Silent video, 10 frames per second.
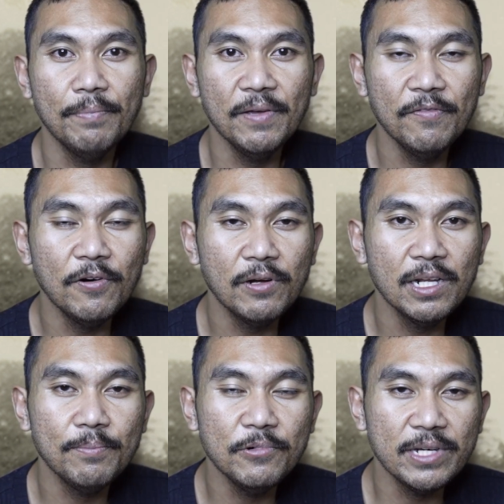Before
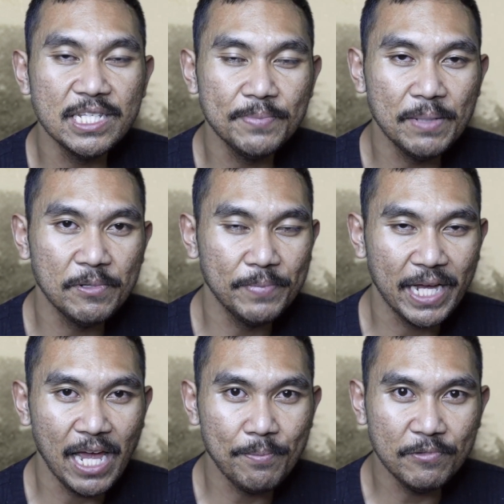the Bugis people
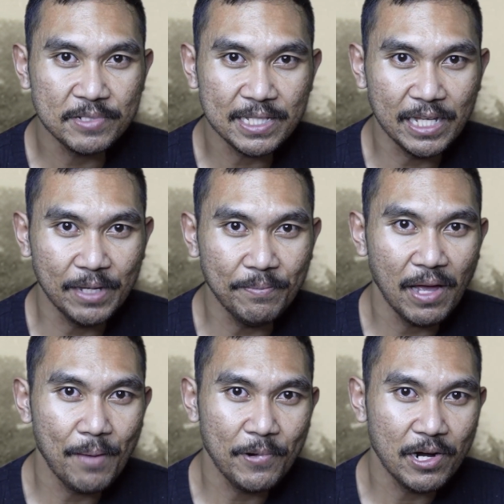became Muslim,
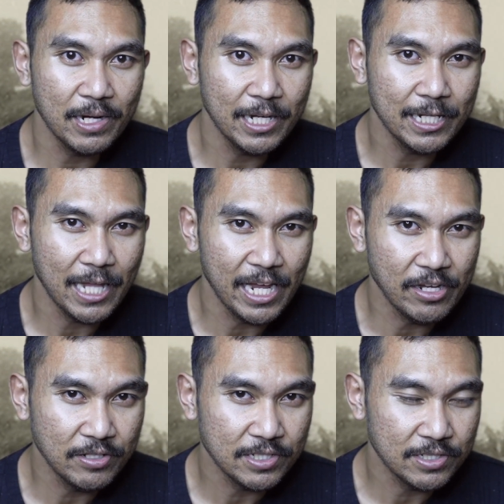apparently they
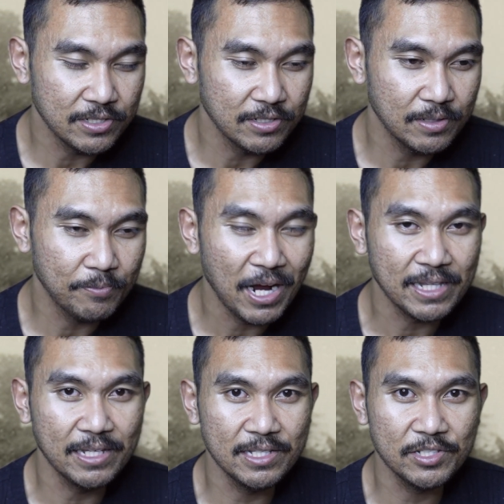used to
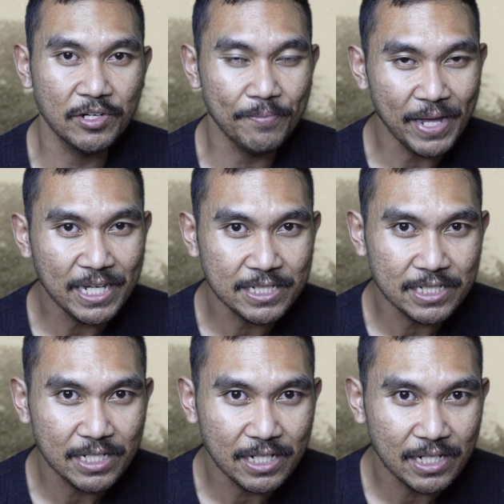practice
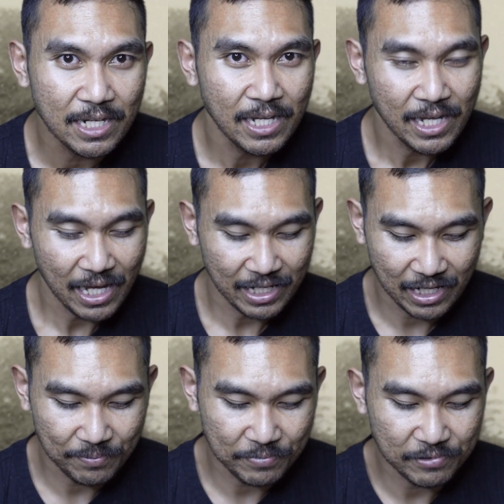cremation and
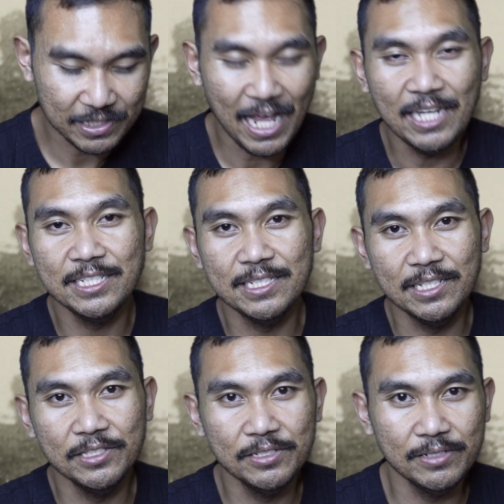then put the ashes
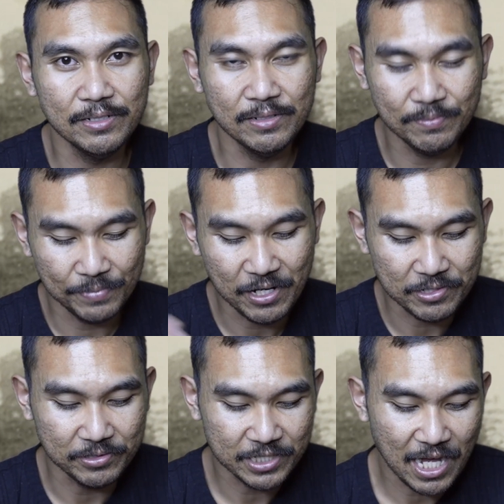into
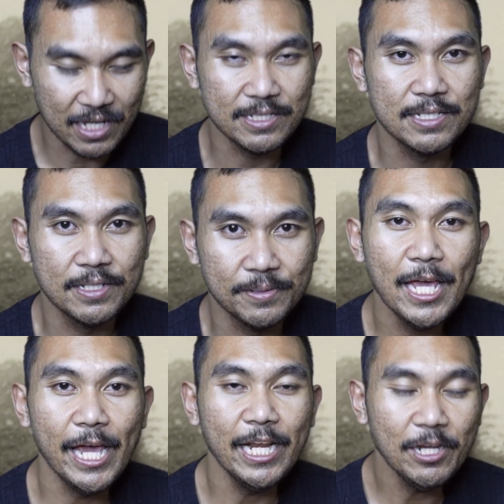burial jars.
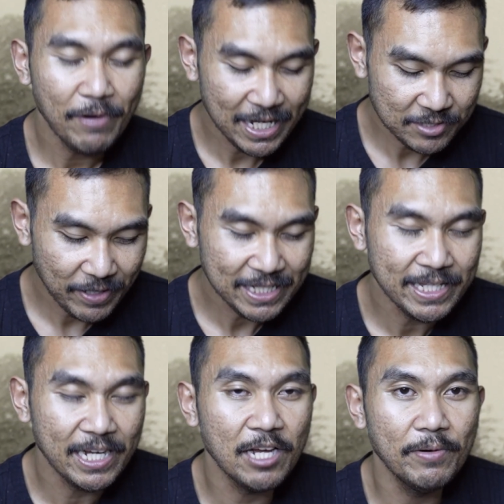Anyways, where
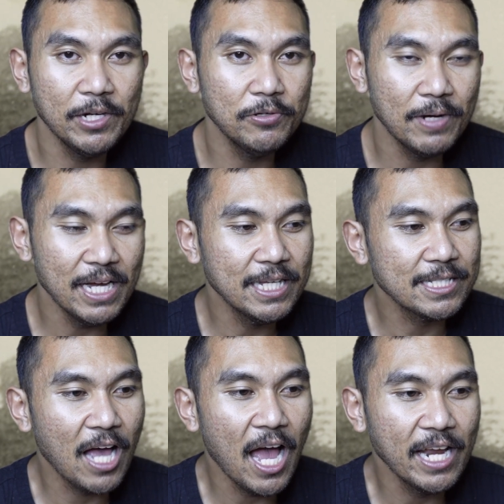Tekewanua is
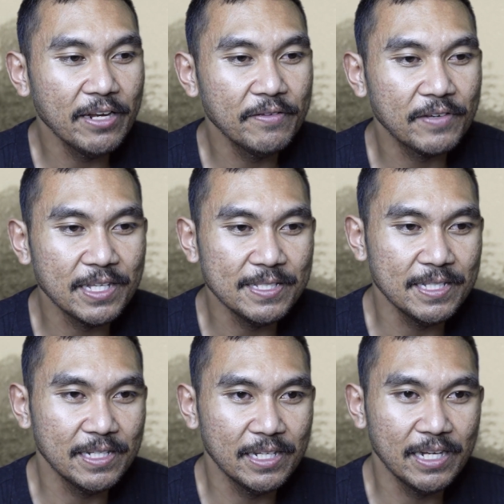kind of
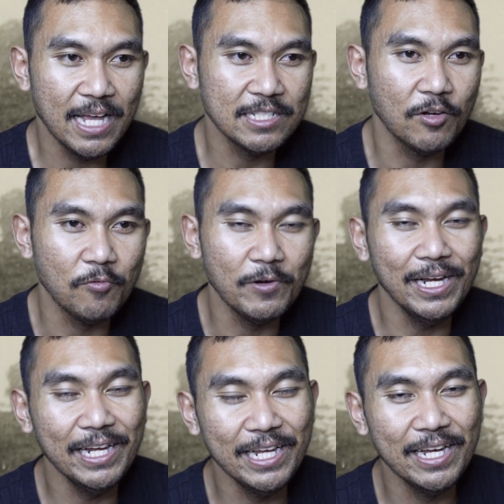considered as a
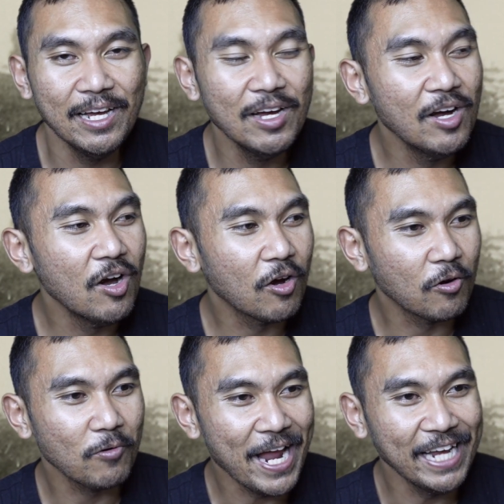really
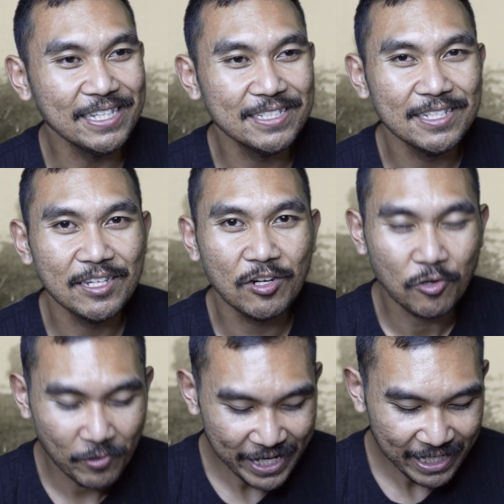great
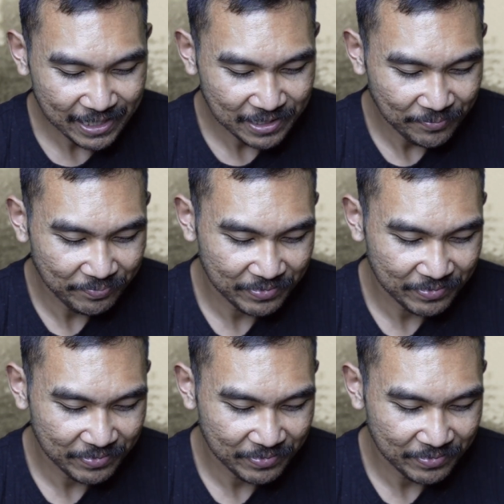queen.